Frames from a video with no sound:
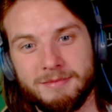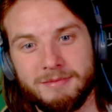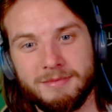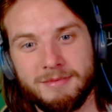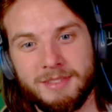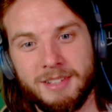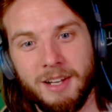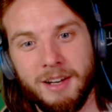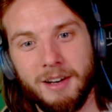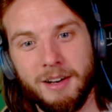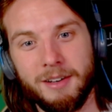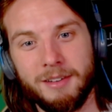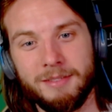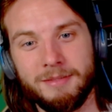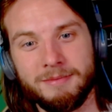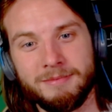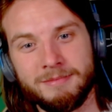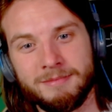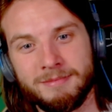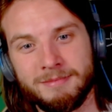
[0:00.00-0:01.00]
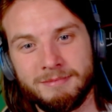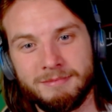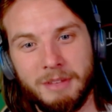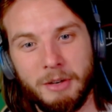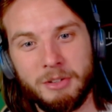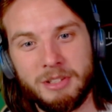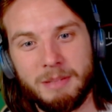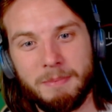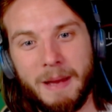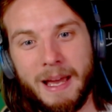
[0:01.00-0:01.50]
So it
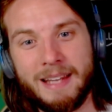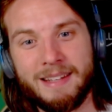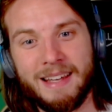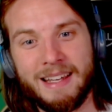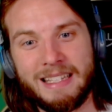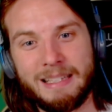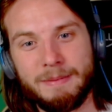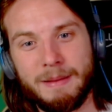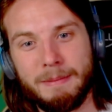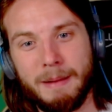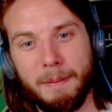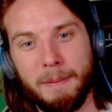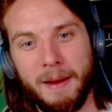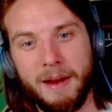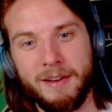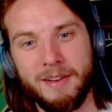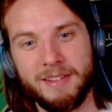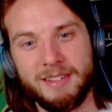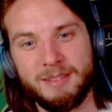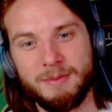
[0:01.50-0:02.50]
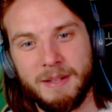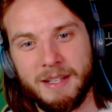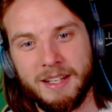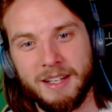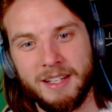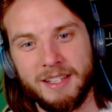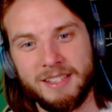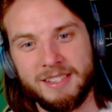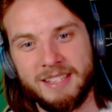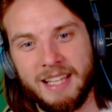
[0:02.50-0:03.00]
was a bad night to be my parents,
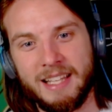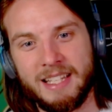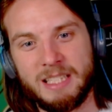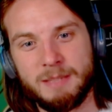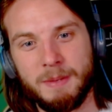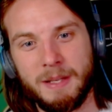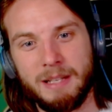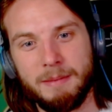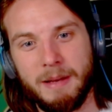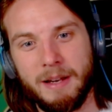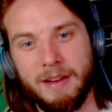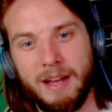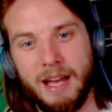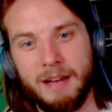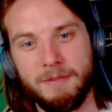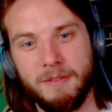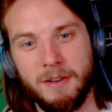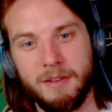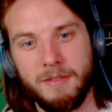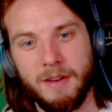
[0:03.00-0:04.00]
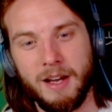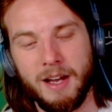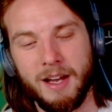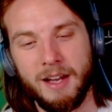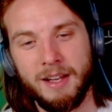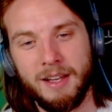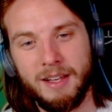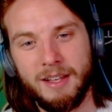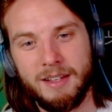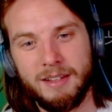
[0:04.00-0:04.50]
because they had to spend the better half of
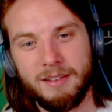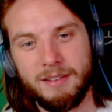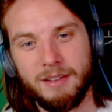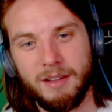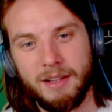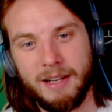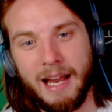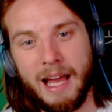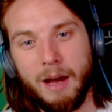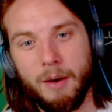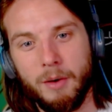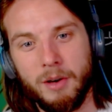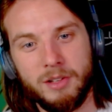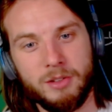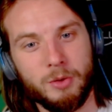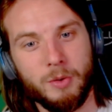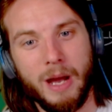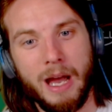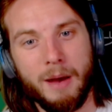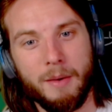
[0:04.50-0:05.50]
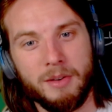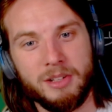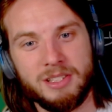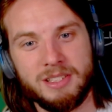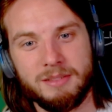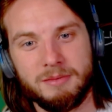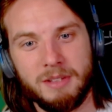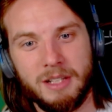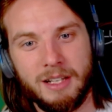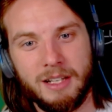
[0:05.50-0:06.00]
an hour, 2 hours
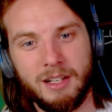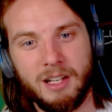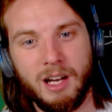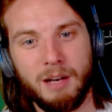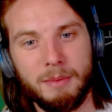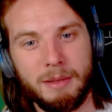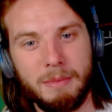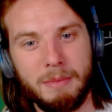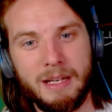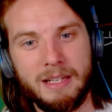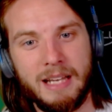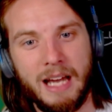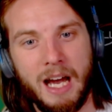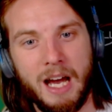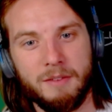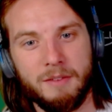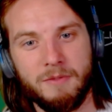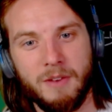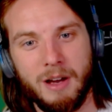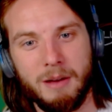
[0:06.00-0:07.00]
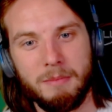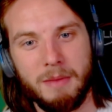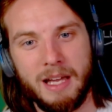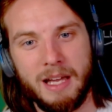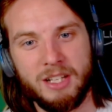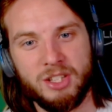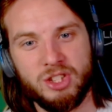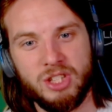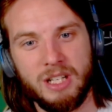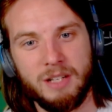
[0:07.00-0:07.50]
calming me down from a
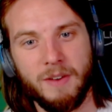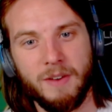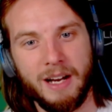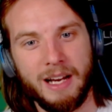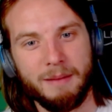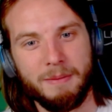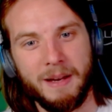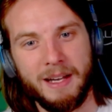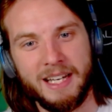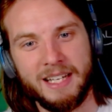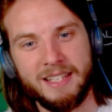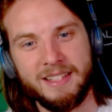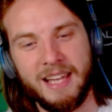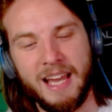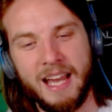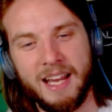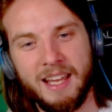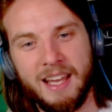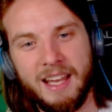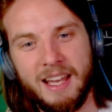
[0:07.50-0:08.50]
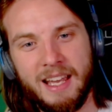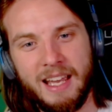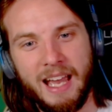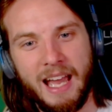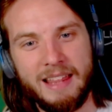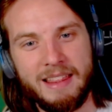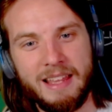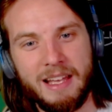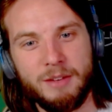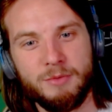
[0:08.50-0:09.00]
shitty fucking panic attack,
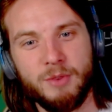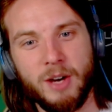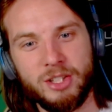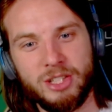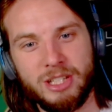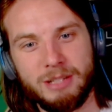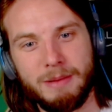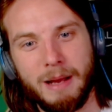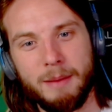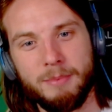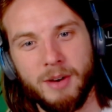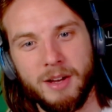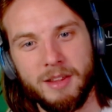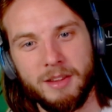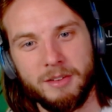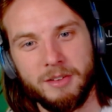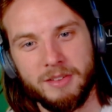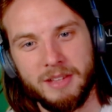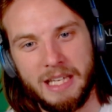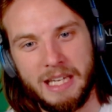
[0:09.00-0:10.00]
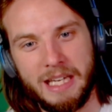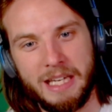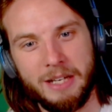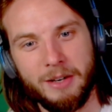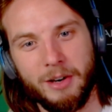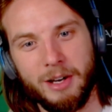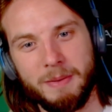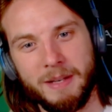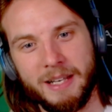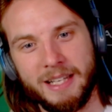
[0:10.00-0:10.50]
and then rushing my brother to the
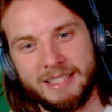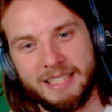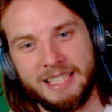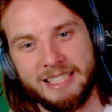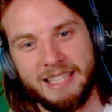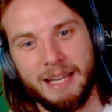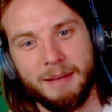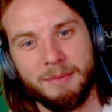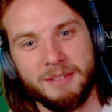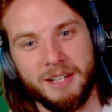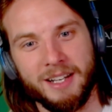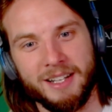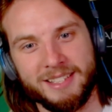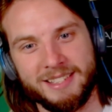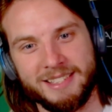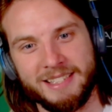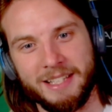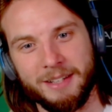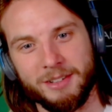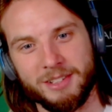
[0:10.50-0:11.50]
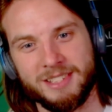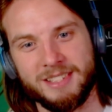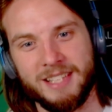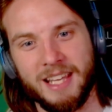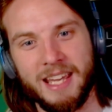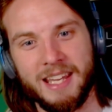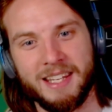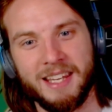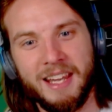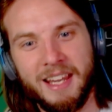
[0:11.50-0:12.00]
ER because he stepped on a steel
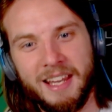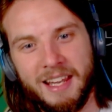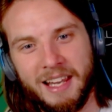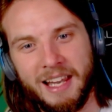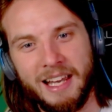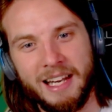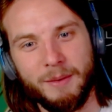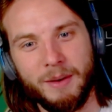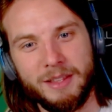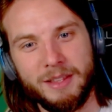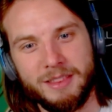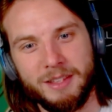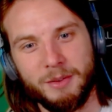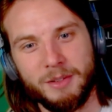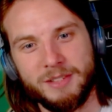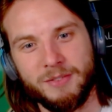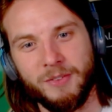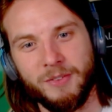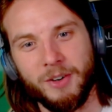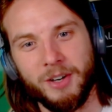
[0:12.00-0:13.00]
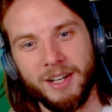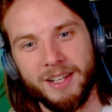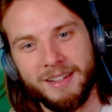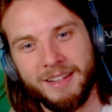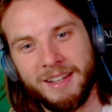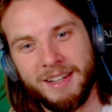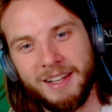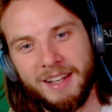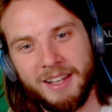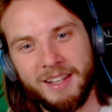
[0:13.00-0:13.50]
stake and it went through his foot.
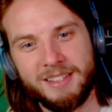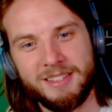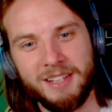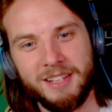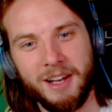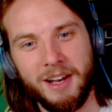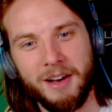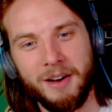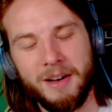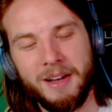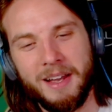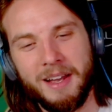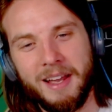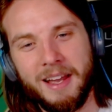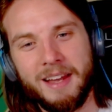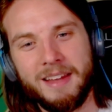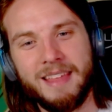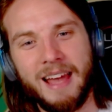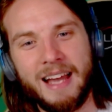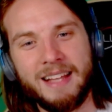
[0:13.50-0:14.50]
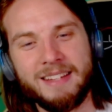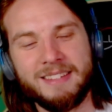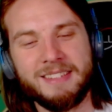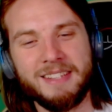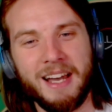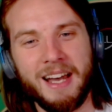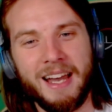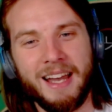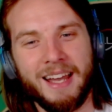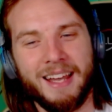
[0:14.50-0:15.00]
So that's
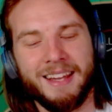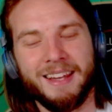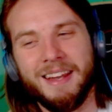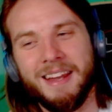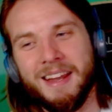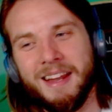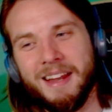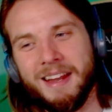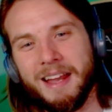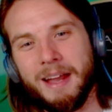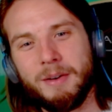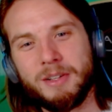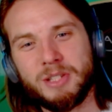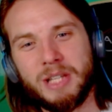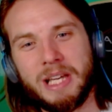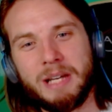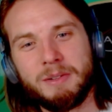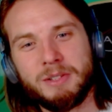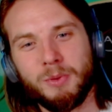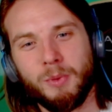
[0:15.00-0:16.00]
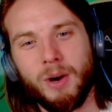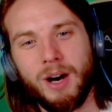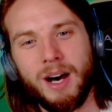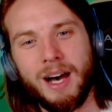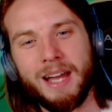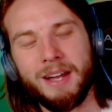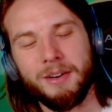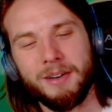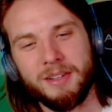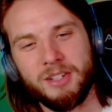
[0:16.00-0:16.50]
It was
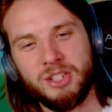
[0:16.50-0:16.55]
wild.